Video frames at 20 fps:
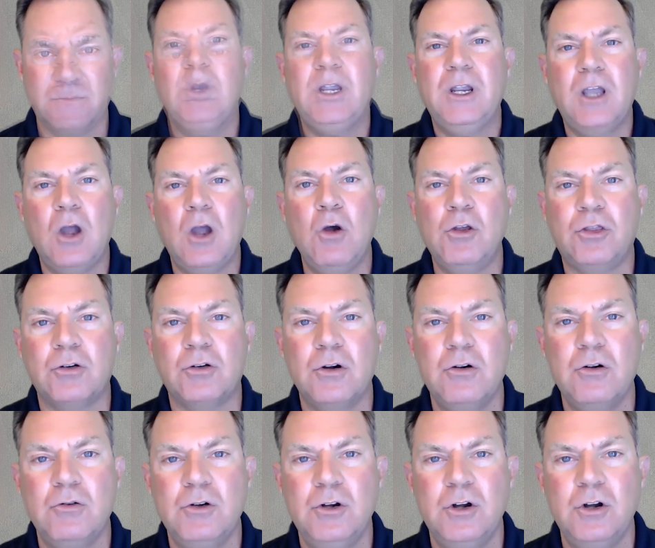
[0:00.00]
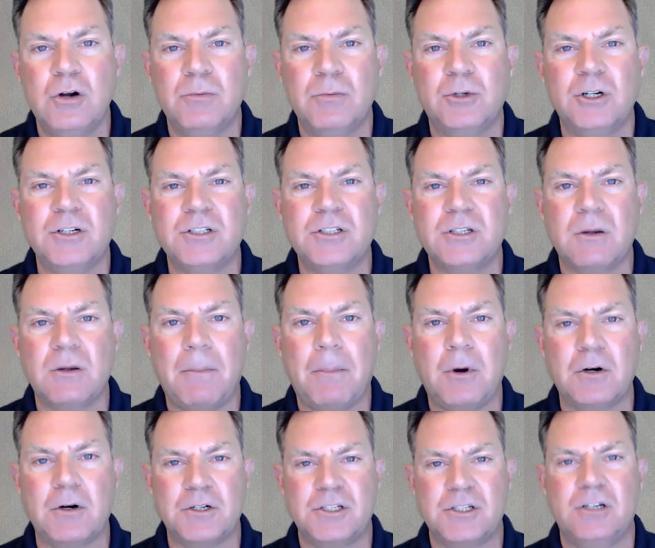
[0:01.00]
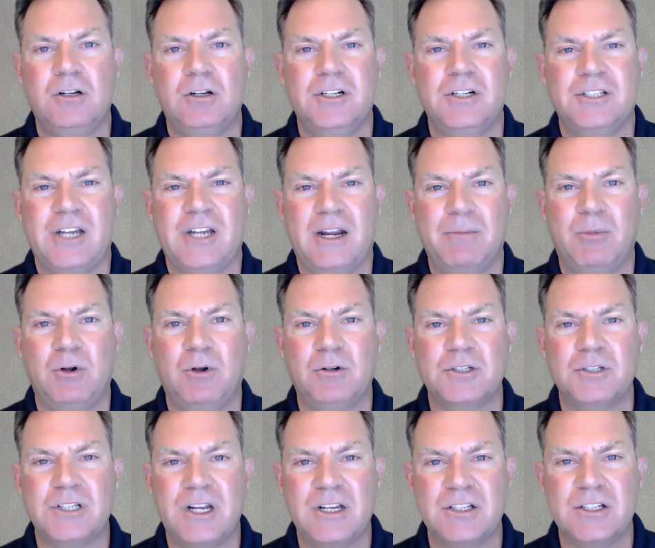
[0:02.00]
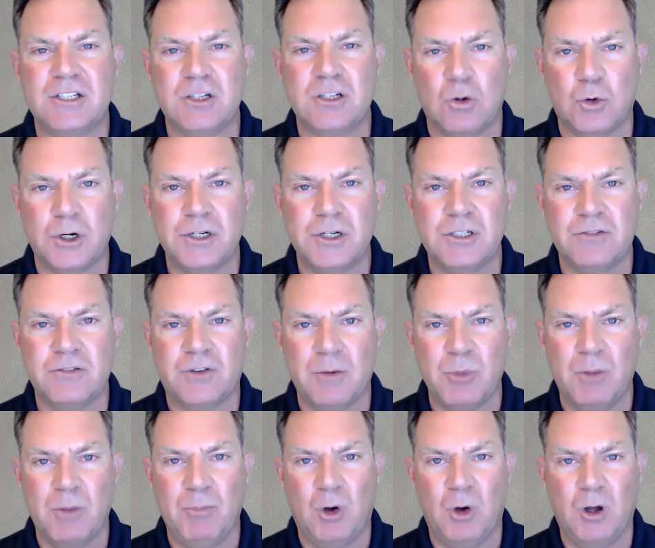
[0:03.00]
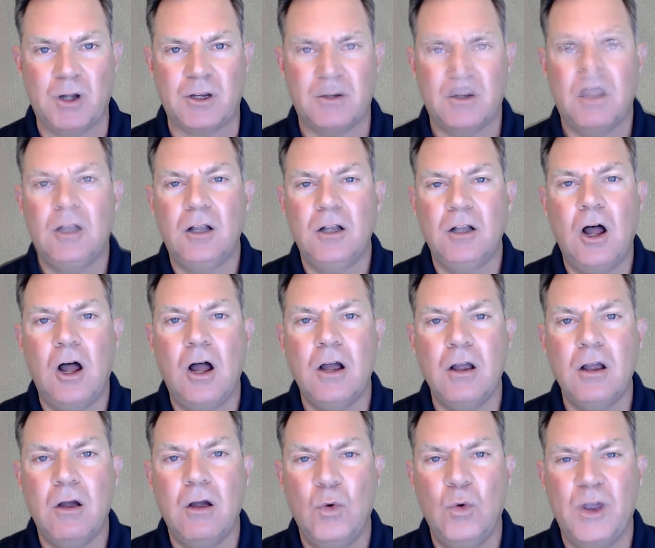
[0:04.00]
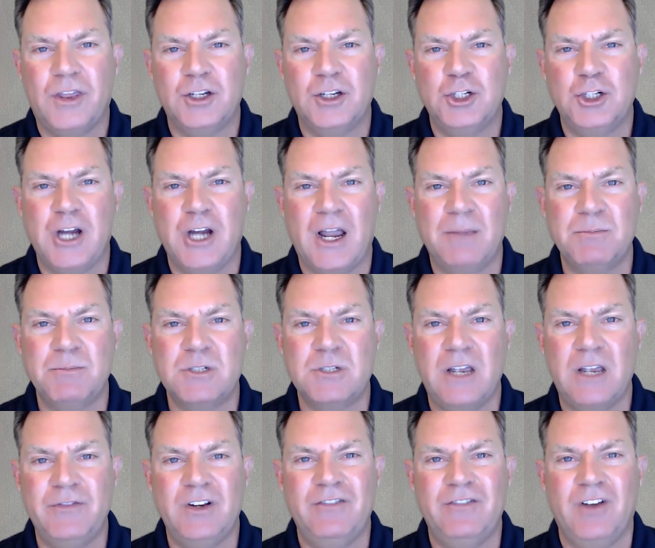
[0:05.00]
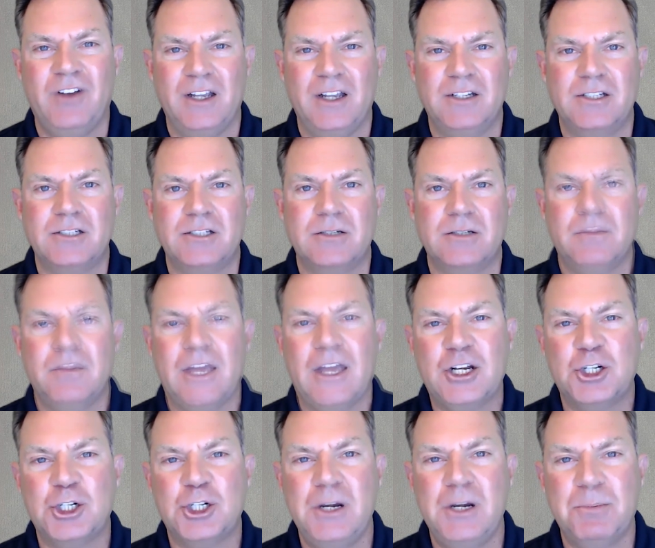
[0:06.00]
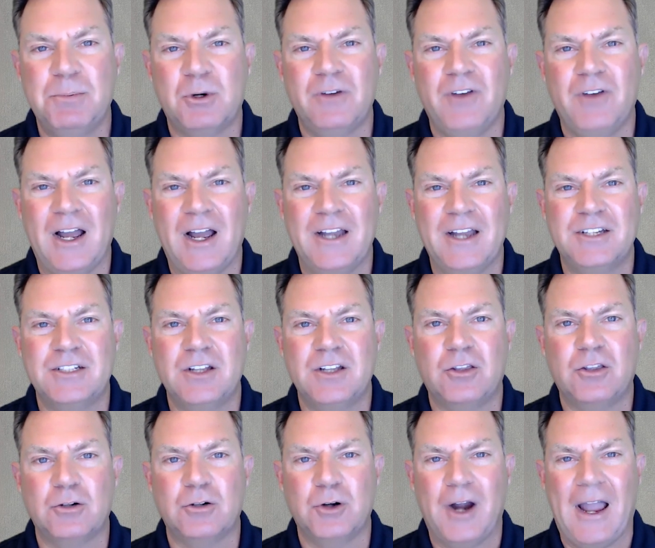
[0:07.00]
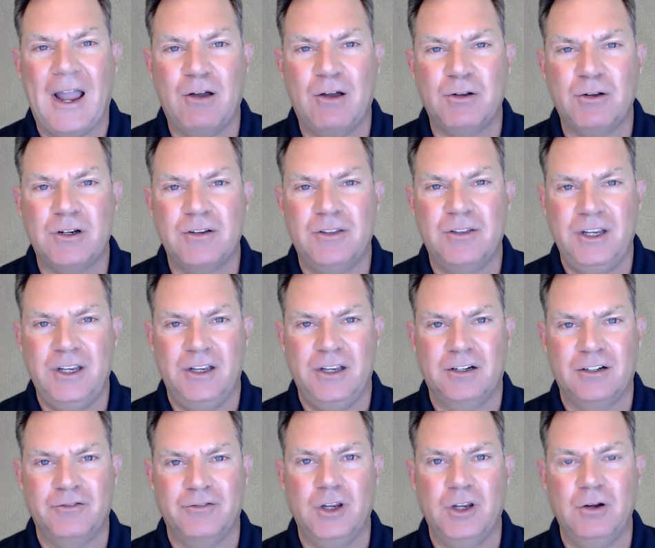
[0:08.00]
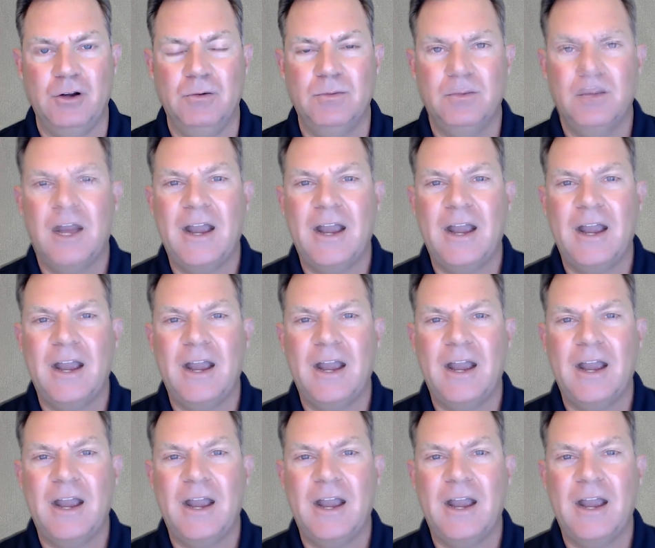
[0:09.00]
We go through numerous personal examples and stories from the book, along with gems of advice that she provides throughout the interview.